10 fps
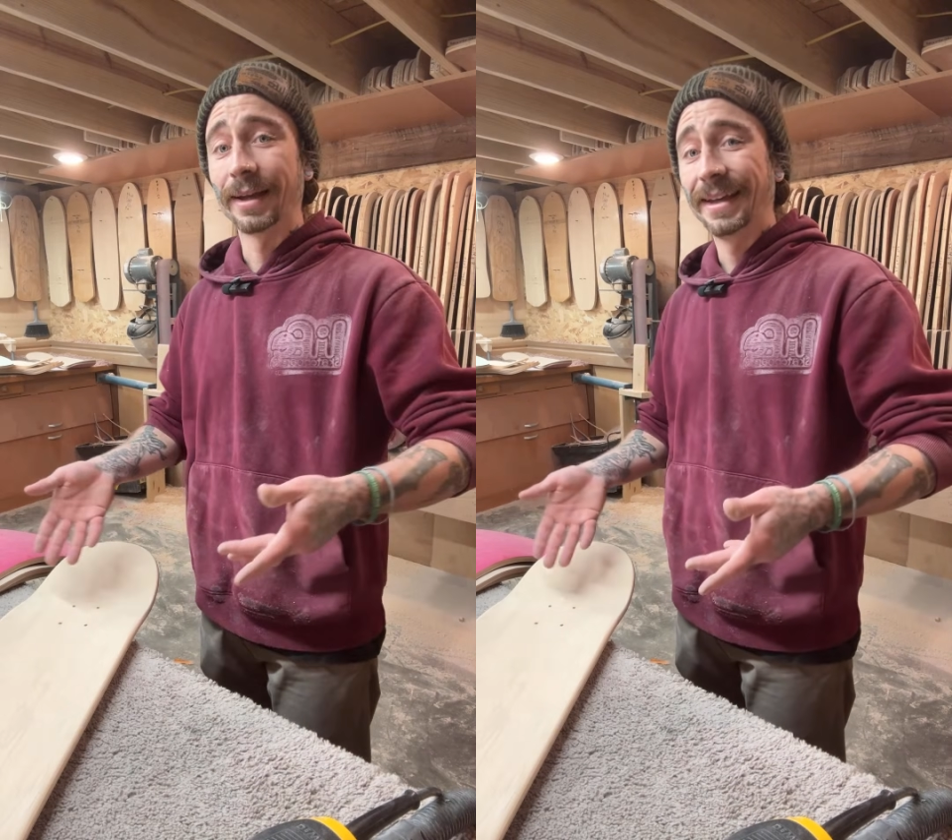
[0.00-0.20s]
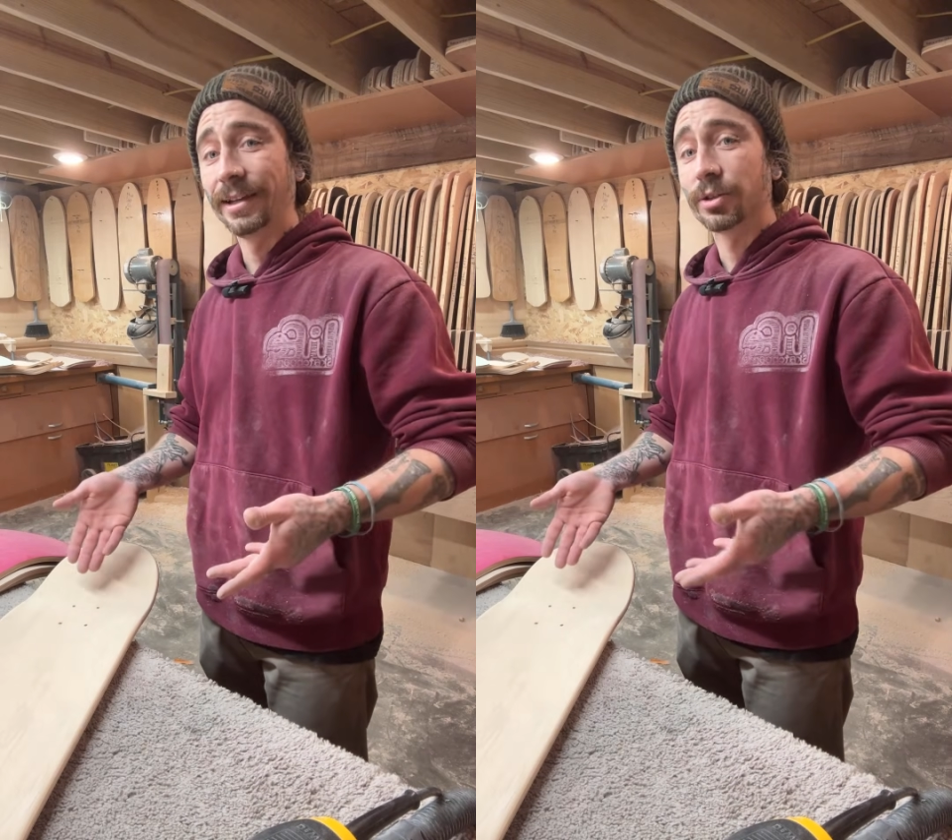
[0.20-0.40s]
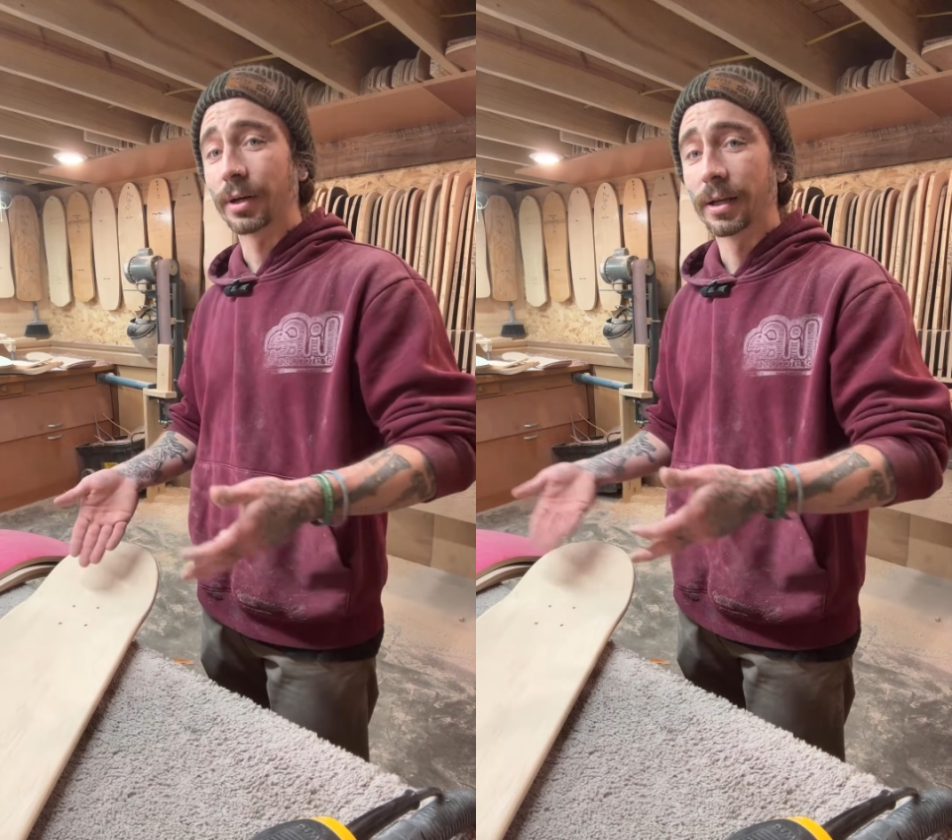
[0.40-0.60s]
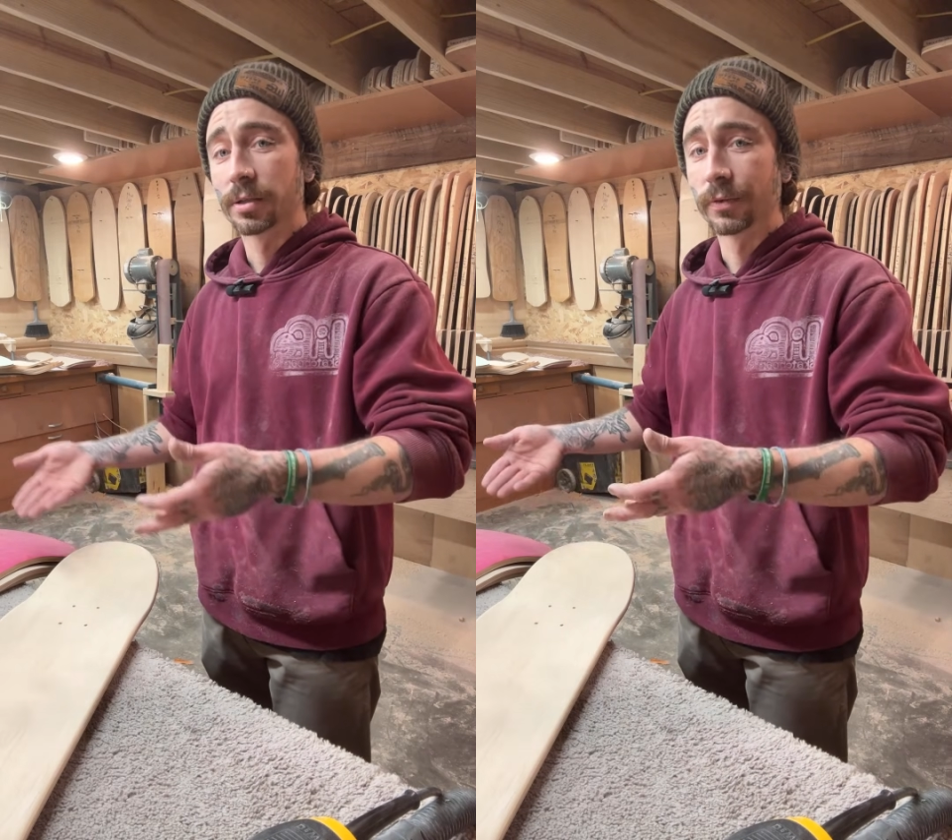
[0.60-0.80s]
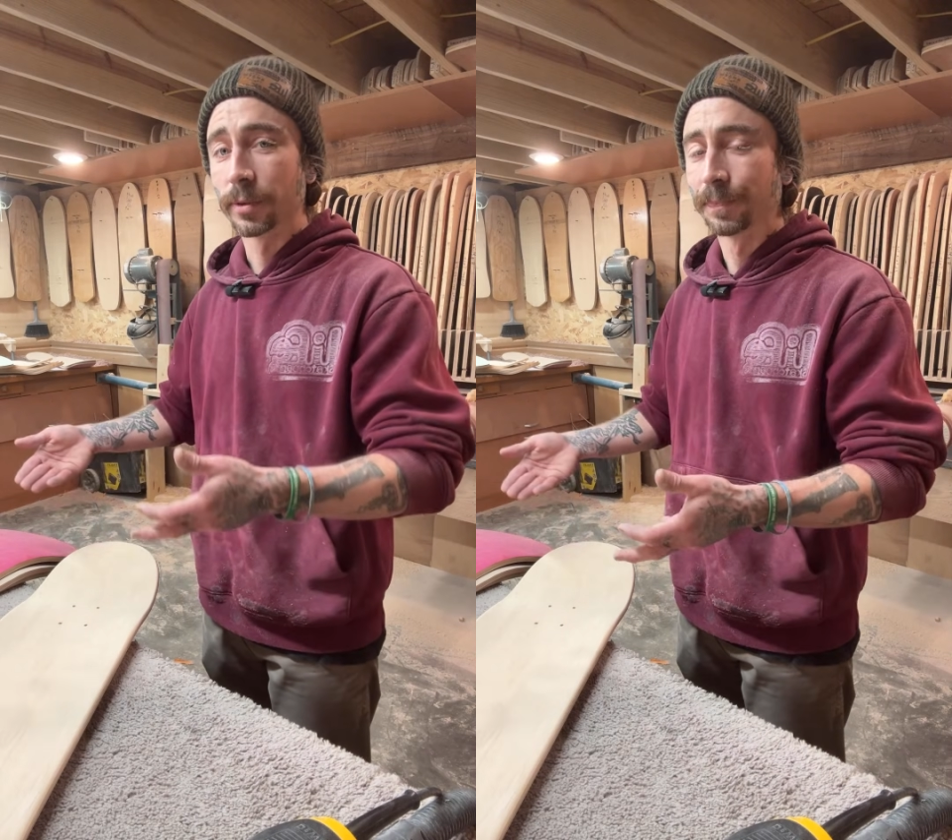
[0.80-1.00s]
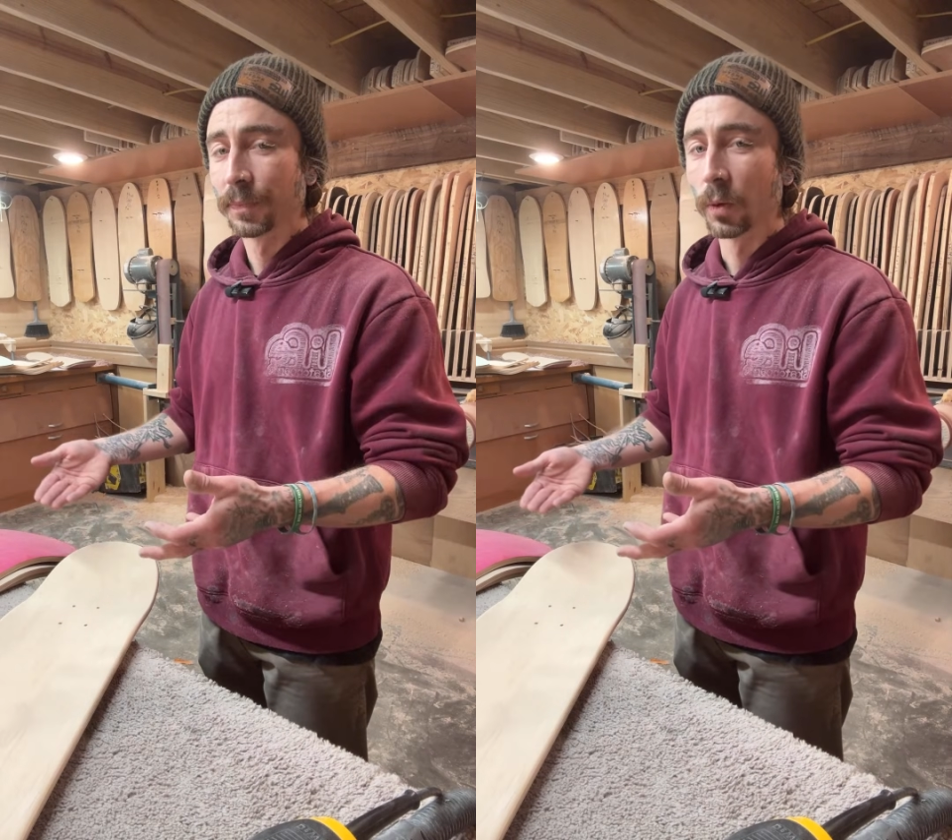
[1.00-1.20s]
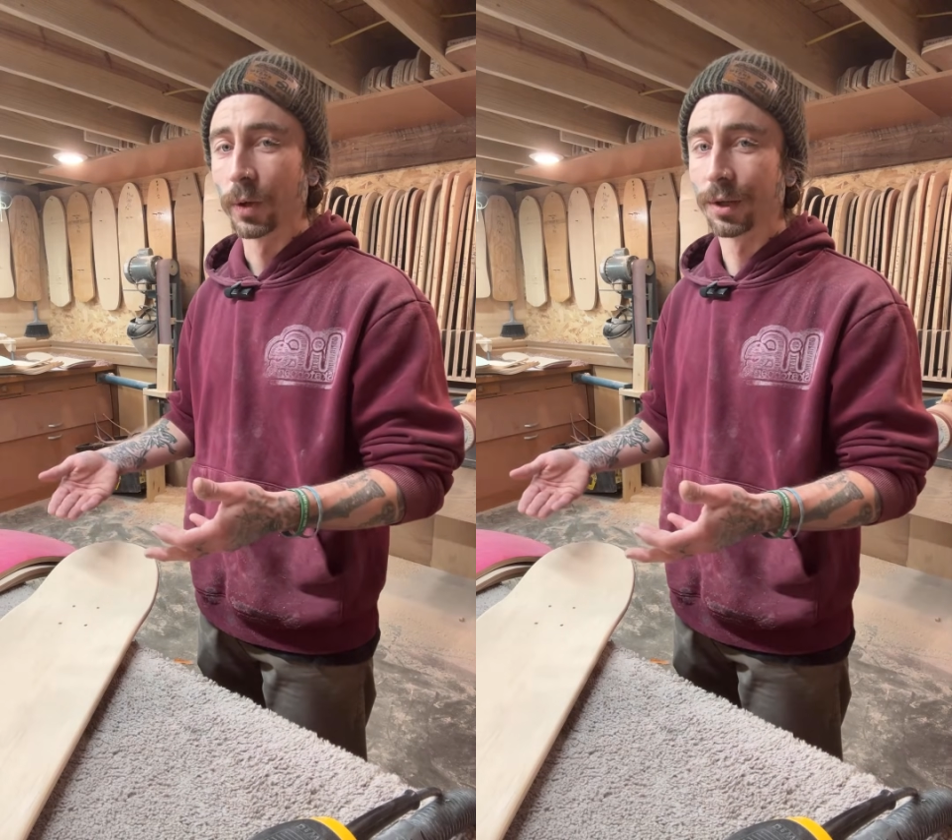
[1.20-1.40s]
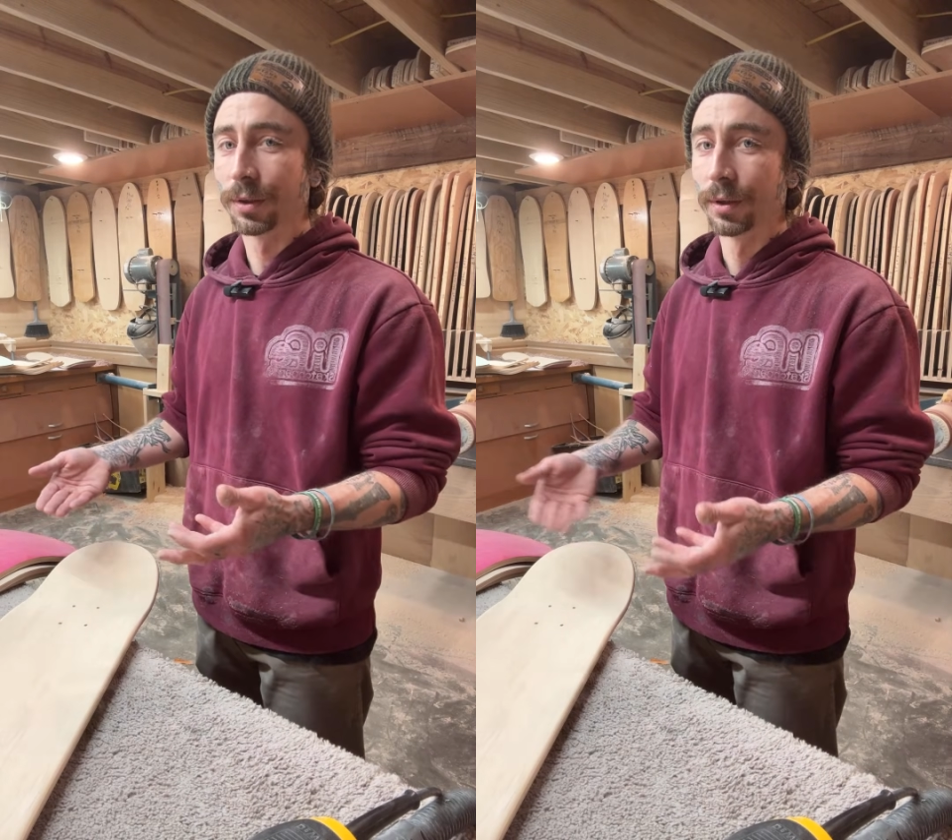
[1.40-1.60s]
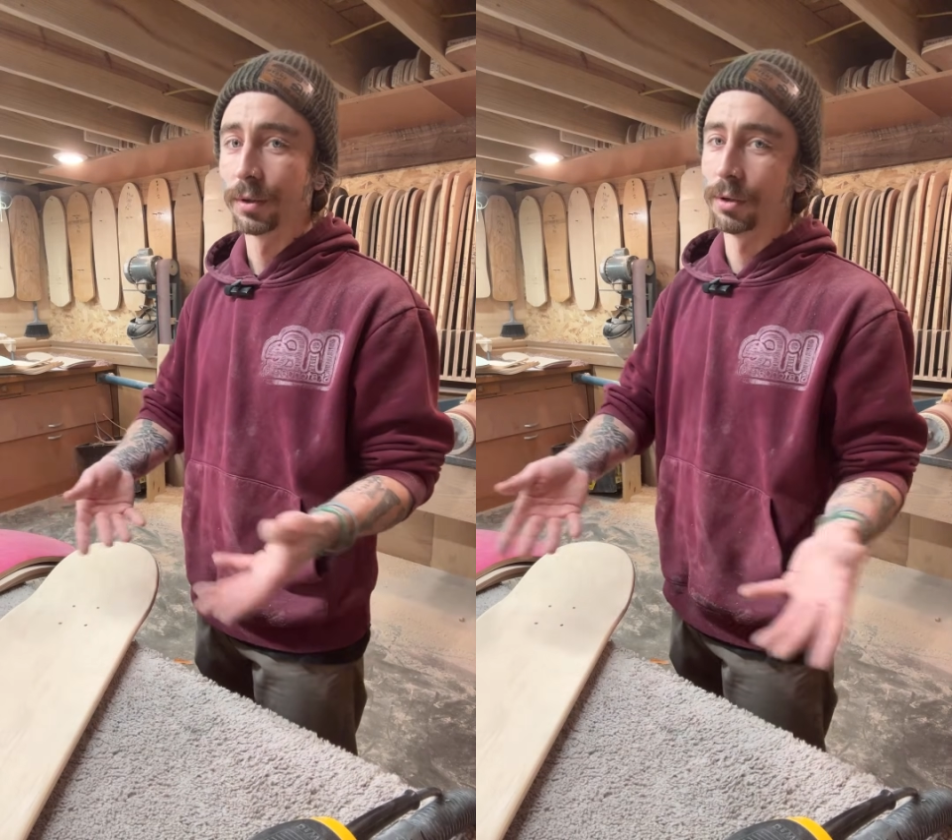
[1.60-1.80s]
a heat transfer with,